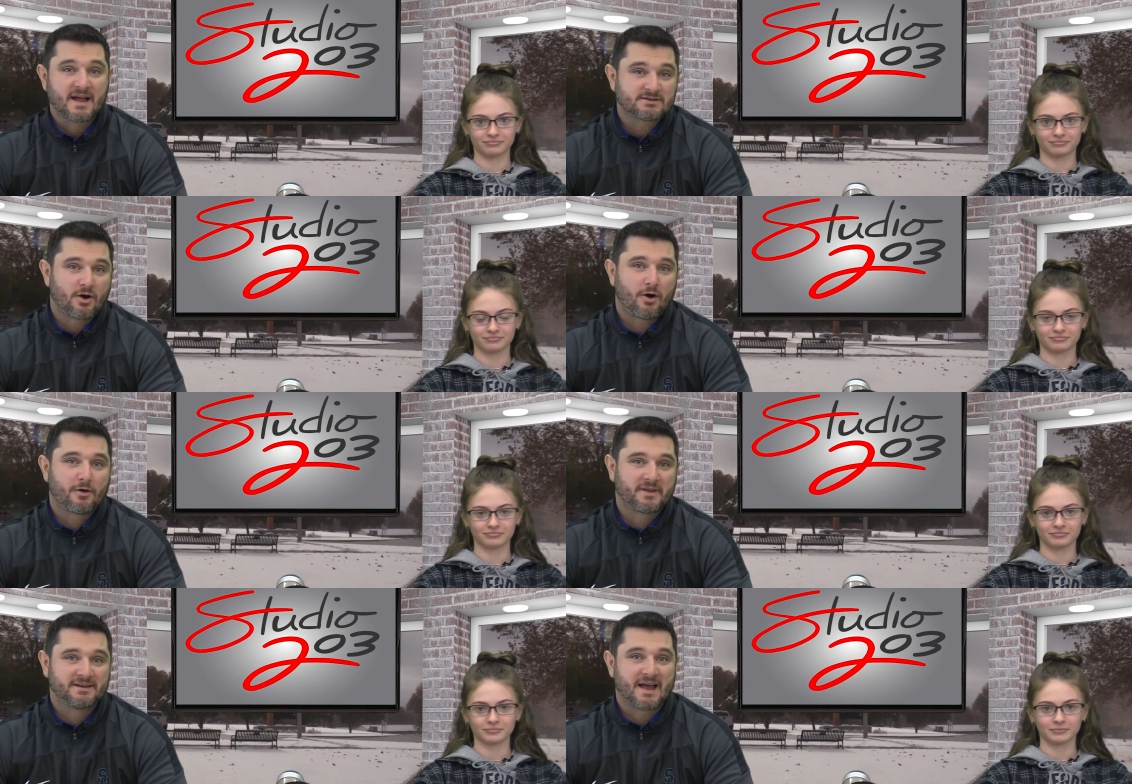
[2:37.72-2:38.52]
Speaker 1: That's
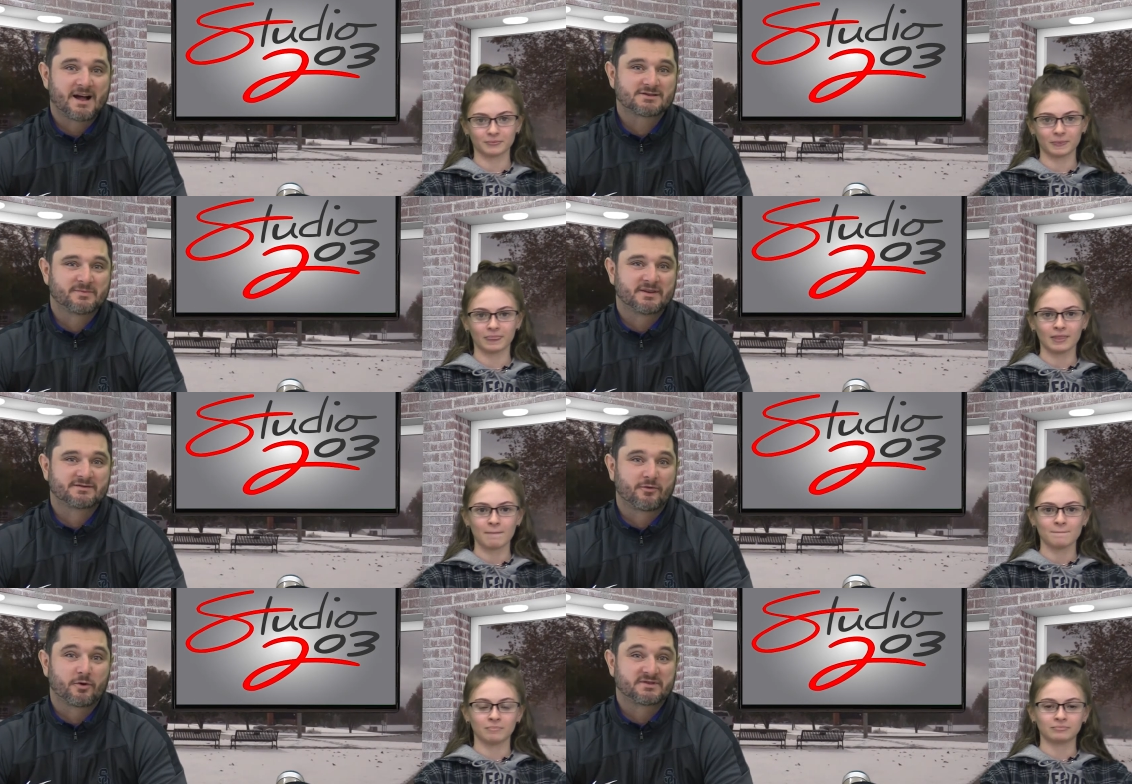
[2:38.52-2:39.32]
all the
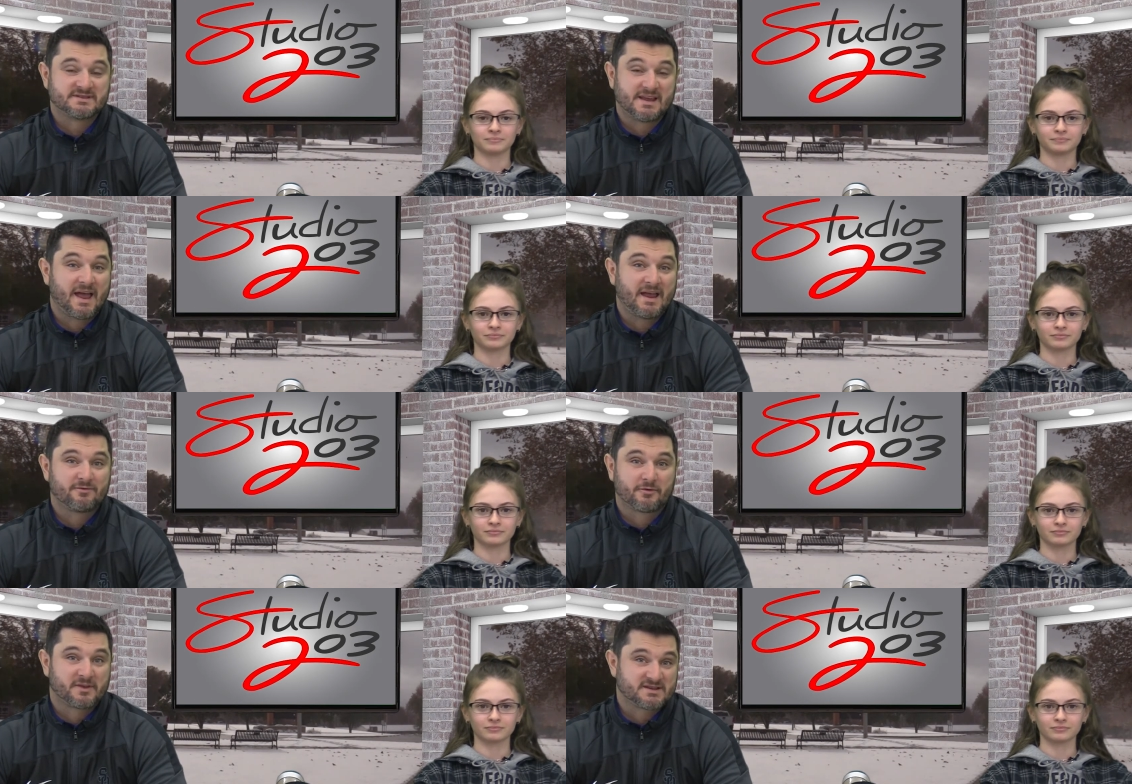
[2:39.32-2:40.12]
announcements for today
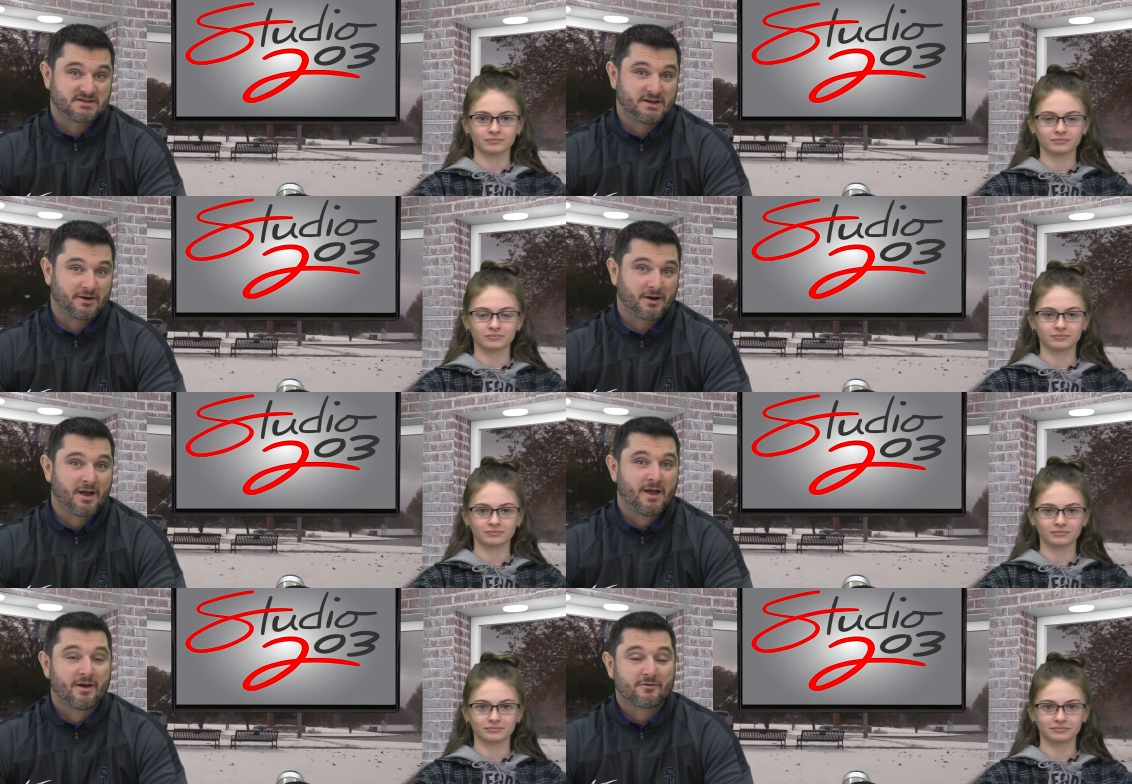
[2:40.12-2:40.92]
and for this
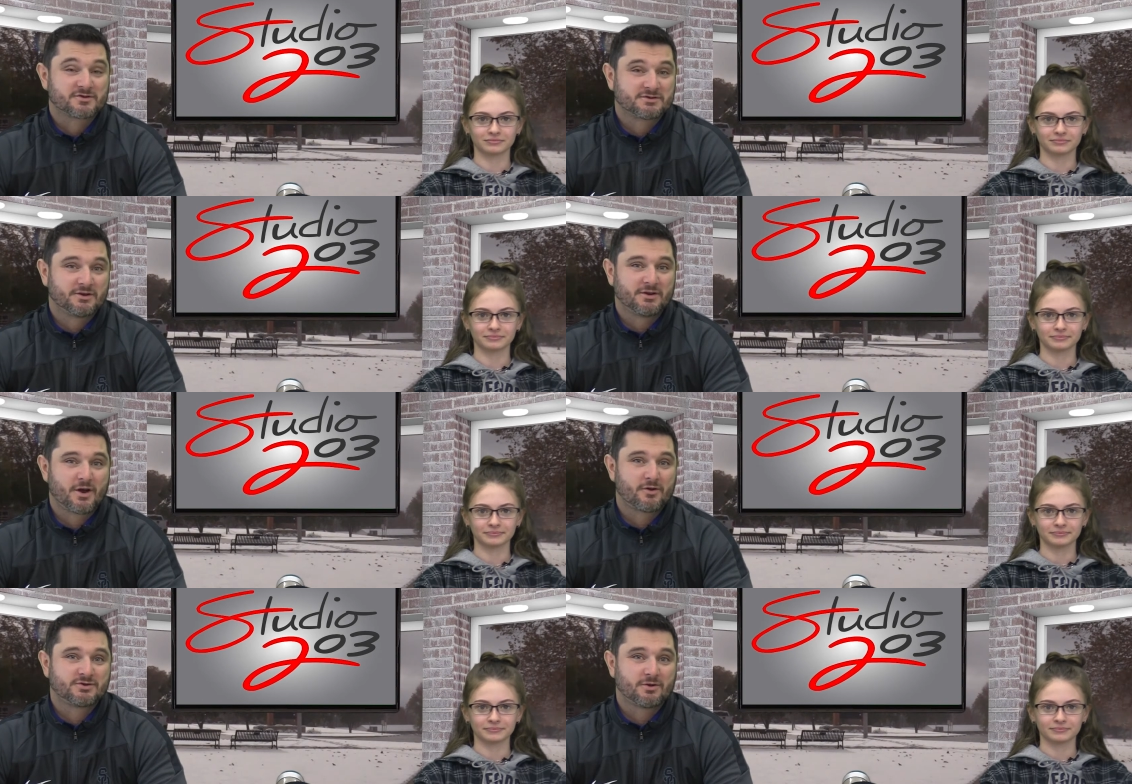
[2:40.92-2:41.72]
year. For
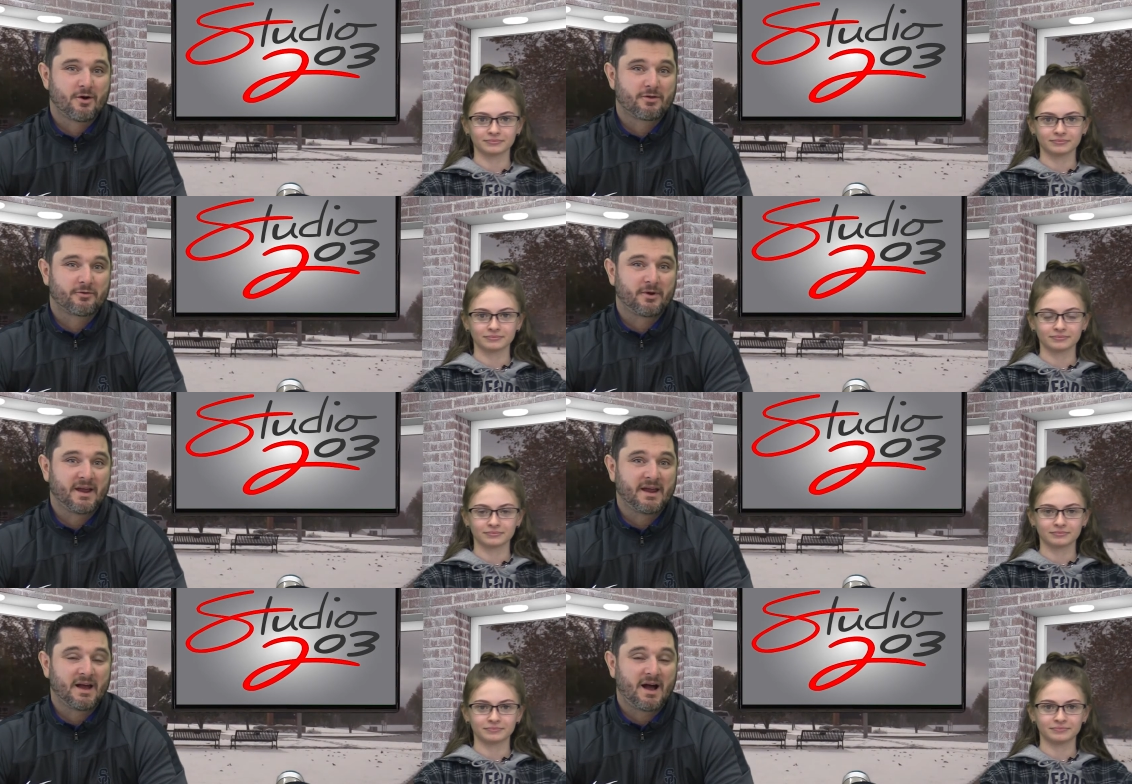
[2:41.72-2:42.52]
Studio
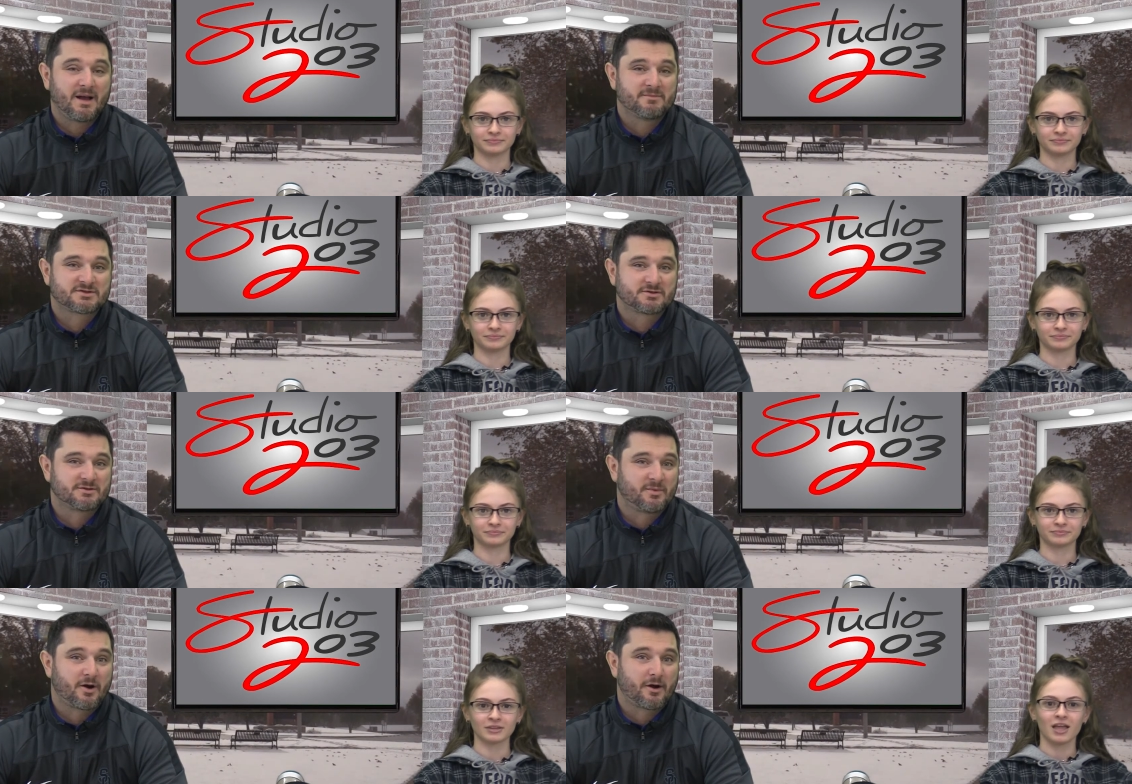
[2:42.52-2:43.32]
203, I'm
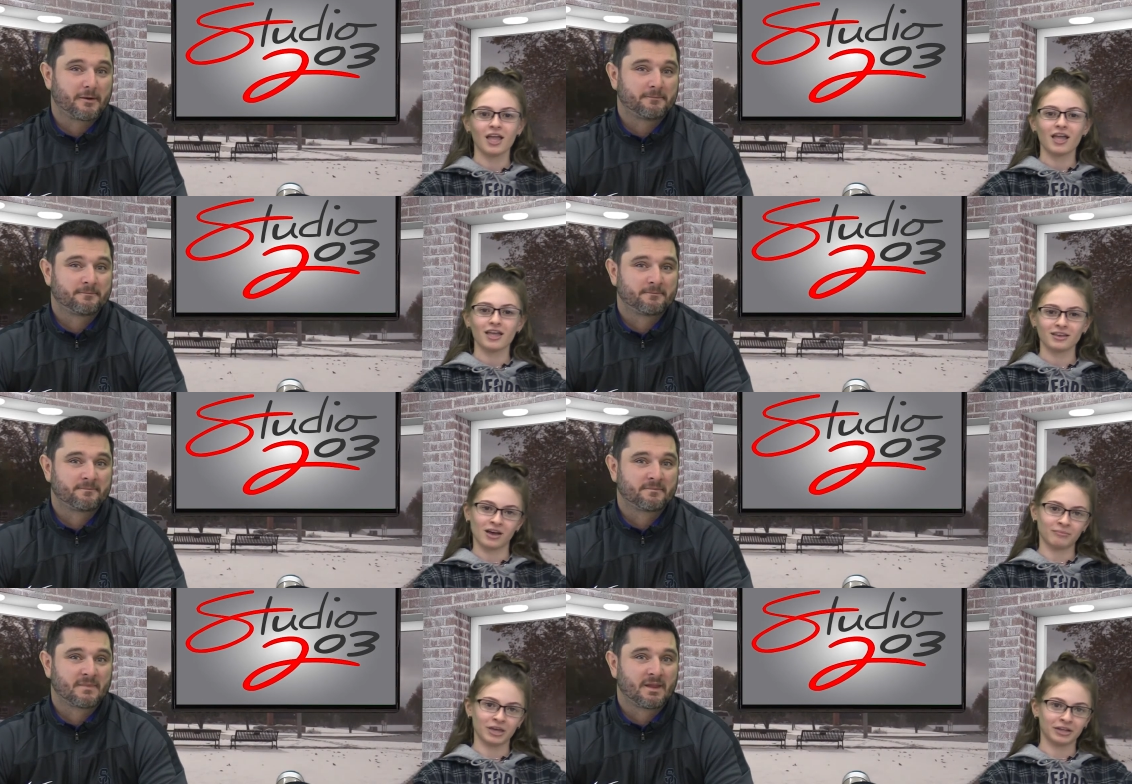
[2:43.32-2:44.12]
Mr. DeBarr.
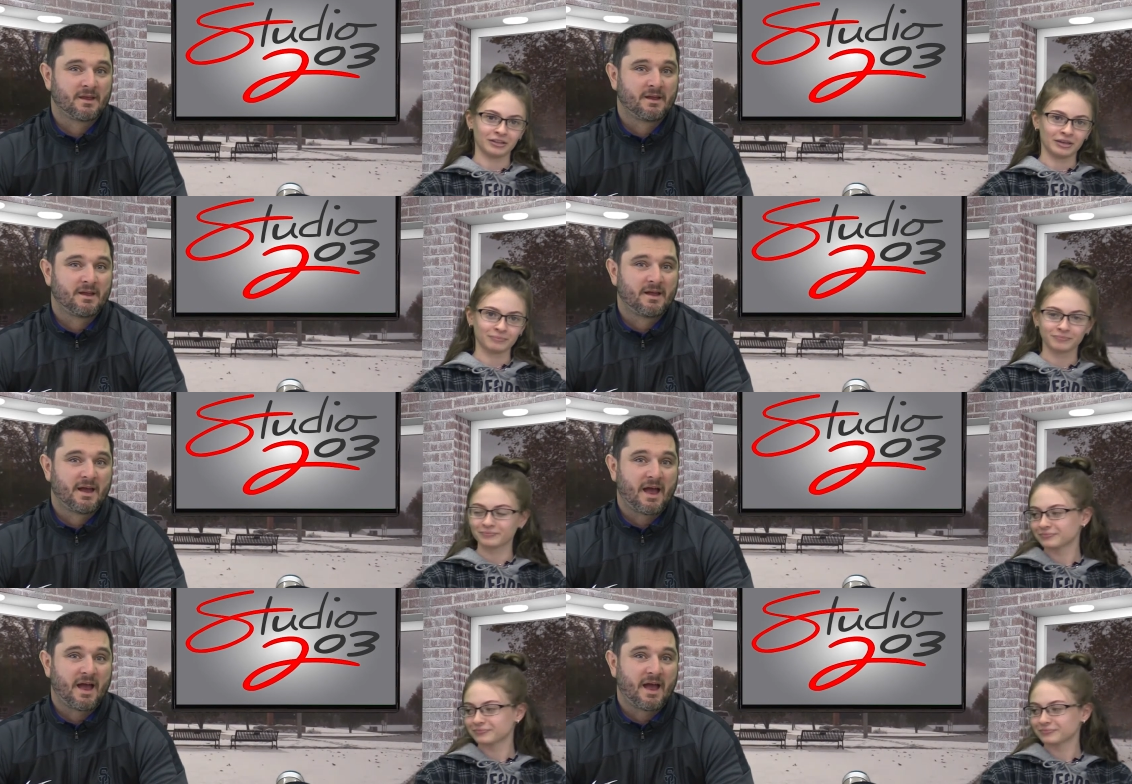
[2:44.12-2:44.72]
Speaker 2: And I'm Haley.